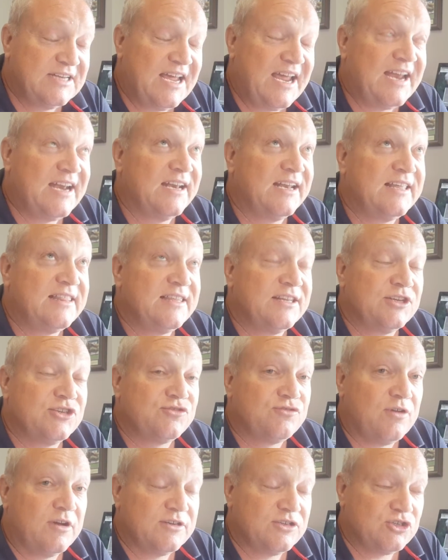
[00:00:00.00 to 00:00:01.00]
And
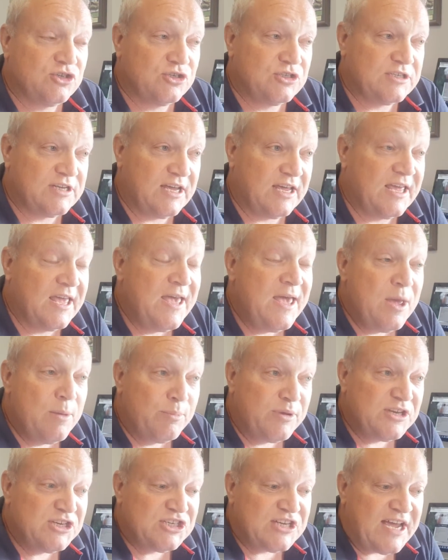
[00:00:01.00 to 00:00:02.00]
Lethanus rides, I should say.
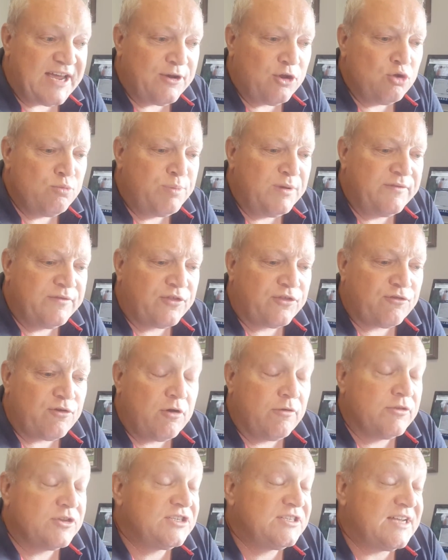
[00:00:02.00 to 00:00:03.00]
Pinzano, bit of a
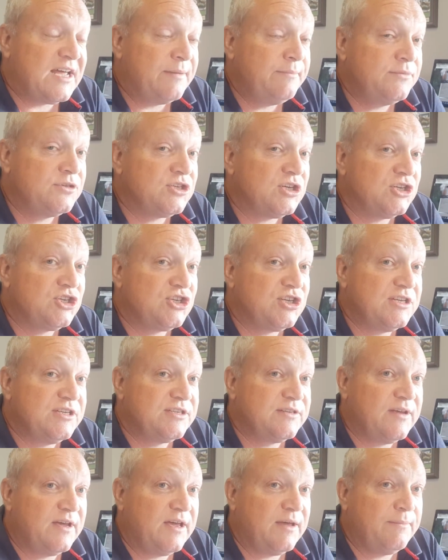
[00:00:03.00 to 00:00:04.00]
throw at the stumps.
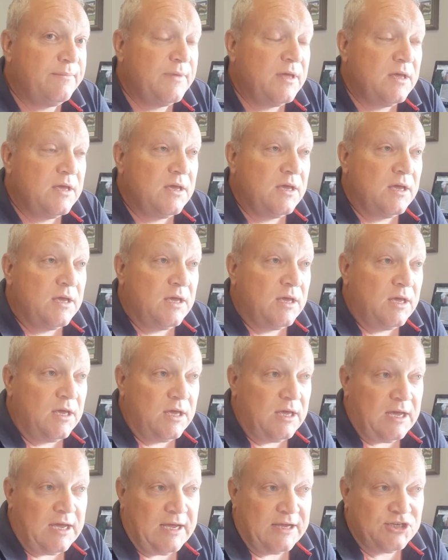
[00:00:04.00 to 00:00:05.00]
She's a
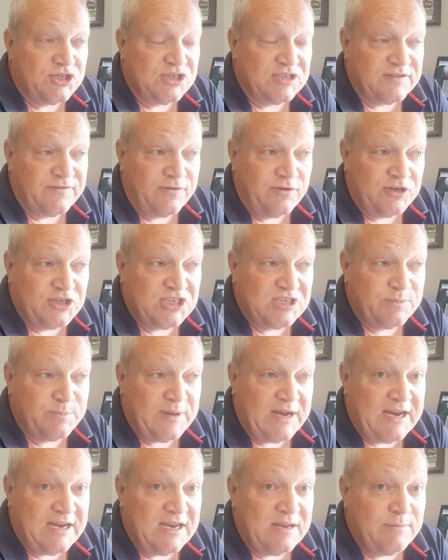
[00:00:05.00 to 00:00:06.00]
very
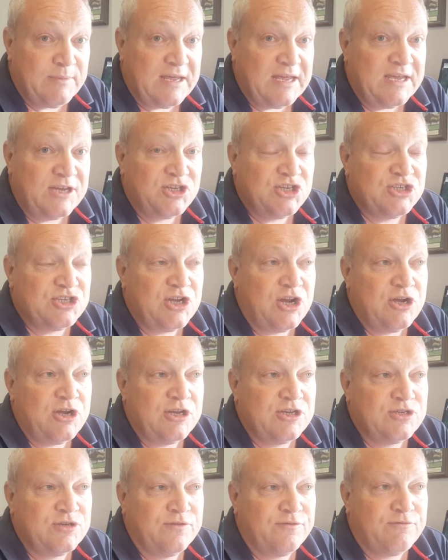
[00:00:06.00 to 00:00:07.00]
speedy mare. She's
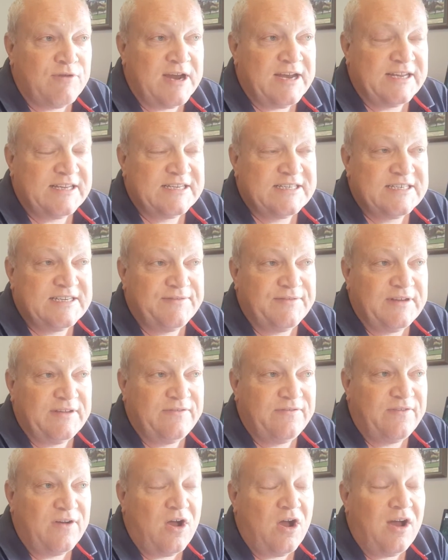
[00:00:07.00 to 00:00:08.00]
only sort of rating
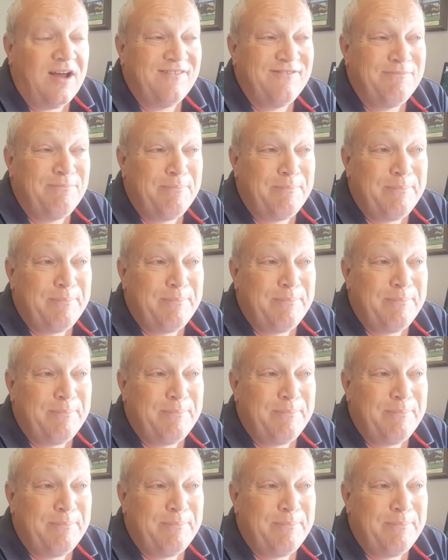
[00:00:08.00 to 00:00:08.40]
75.